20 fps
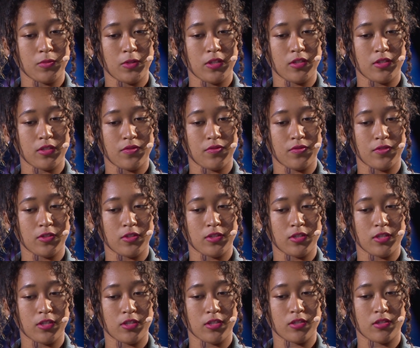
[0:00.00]
me, I feel
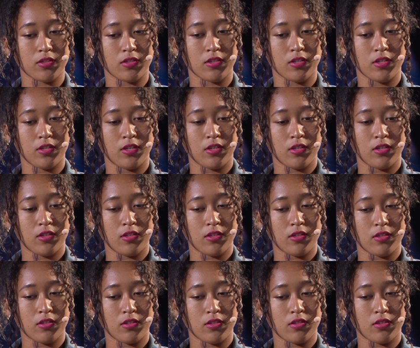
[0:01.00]
like,
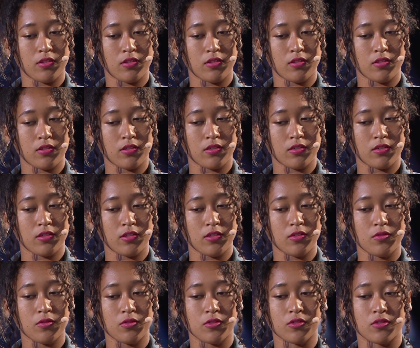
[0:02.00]
I
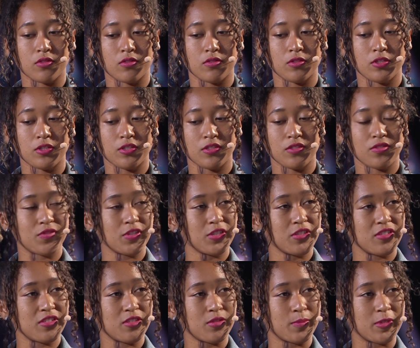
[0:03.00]
don't know, she's
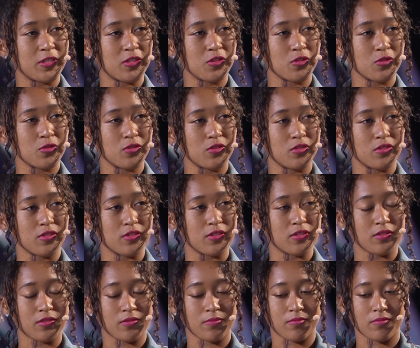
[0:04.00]
very special.
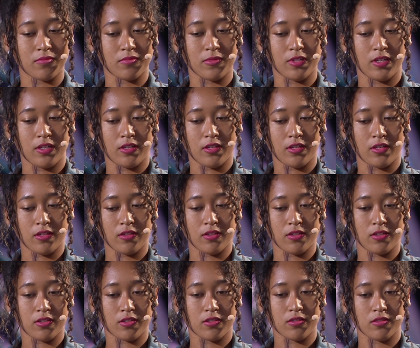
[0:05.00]
And
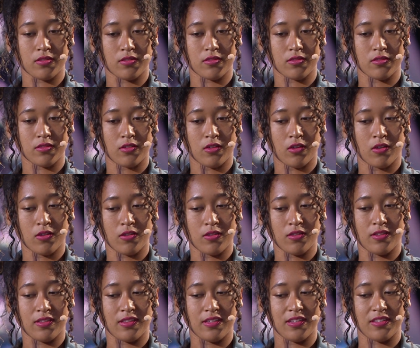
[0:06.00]
like all
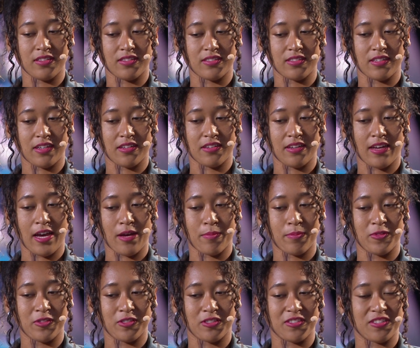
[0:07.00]
the things that
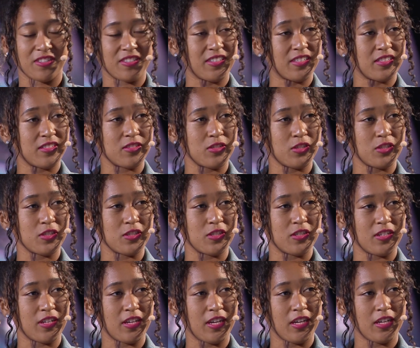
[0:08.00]
happened to her at such a
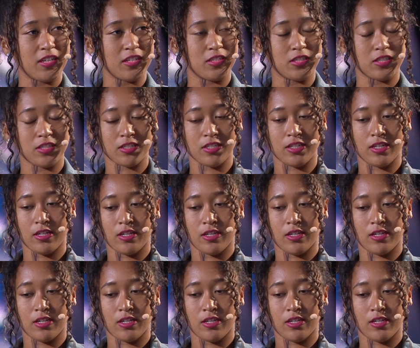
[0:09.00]
young age,